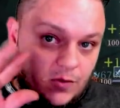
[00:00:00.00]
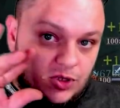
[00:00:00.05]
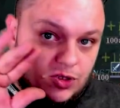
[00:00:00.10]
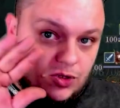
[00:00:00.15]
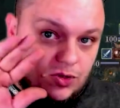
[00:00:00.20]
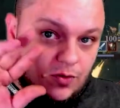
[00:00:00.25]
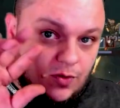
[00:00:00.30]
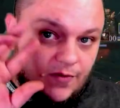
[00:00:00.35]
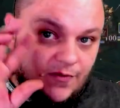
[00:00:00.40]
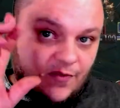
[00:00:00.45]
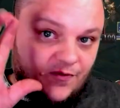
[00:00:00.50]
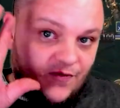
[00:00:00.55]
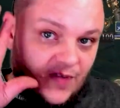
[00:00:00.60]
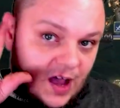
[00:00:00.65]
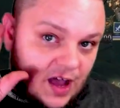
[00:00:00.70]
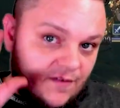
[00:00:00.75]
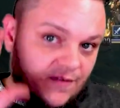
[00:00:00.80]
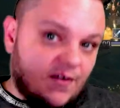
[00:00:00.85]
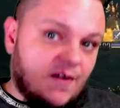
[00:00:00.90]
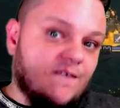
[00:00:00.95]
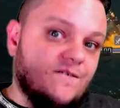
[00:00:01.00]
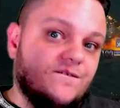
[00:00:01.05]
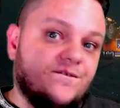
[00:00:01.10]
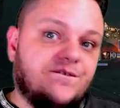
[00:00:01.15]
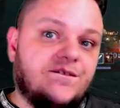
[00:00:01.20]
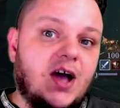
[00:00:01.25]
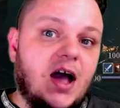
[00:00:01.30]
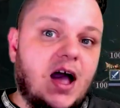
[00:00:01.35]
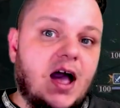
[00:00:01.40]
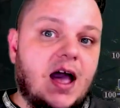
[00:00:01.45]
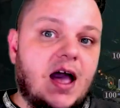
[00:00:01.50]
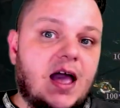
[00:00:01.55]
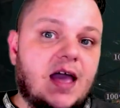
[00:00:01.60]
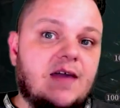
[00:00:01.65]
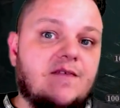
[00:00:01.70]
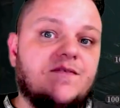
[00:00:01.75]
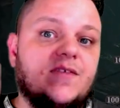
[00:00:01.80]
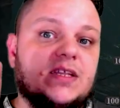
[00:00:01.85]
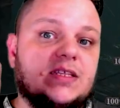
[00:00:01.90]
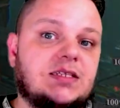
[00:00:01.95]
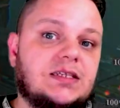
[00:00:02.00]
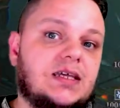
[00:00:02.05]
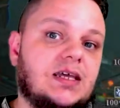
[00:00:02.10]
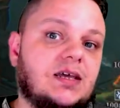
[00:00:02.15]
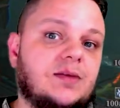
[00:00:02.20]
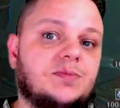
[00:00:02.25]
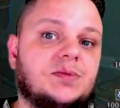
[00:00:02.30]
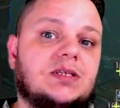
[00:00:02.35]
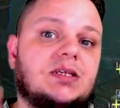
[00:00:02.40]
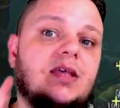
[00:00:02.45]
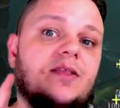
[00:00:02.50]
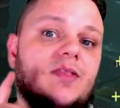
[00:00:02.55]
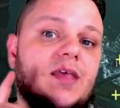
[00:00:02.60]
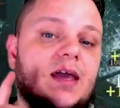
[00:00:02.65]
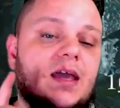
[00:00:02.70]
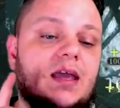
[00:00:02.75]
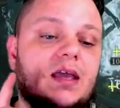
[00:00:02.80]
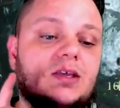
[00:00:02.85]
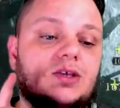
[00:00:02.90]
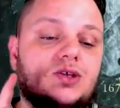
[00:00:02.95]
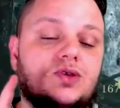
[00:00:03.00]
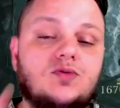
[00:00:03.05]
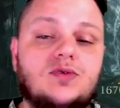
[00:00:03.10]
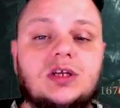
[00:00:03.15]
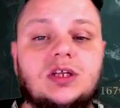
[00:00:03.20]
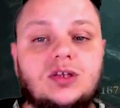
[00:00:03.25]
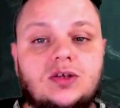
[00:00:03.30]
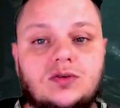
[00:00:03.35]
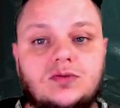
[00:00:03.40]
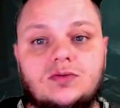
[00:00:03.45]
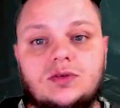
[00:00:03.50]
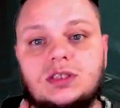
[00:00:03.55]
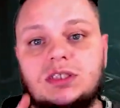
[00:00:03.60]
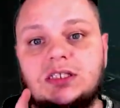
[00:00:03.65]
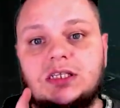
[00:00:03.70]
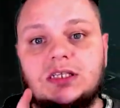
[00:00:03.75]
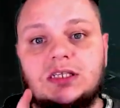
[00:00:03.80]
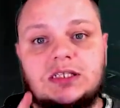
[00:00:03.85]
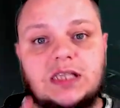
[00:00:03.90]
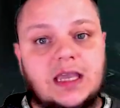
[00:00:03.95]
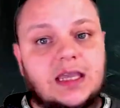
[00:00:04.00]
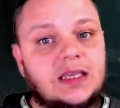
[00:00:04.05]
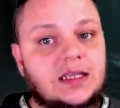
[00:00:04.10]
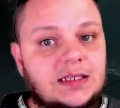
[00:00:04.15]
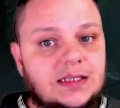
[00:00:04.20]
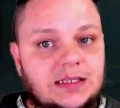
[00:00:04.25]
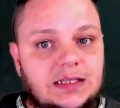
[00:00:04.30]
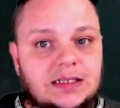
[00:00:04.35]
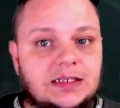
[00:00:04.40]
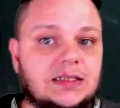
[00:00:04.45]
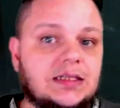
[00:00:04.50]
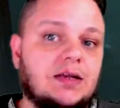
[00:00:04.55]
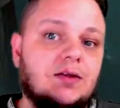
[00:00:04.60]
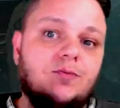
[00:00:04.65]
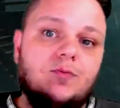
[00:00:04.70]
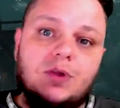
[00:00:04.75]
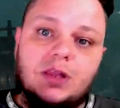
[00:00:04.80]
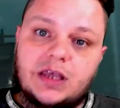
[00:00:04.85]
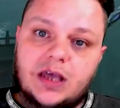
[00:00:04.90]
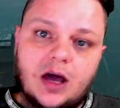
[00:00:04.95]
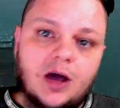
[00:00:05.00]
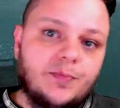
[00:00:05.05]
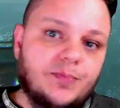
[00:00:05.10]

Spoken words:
you five tips that you can use to stay consistent, really up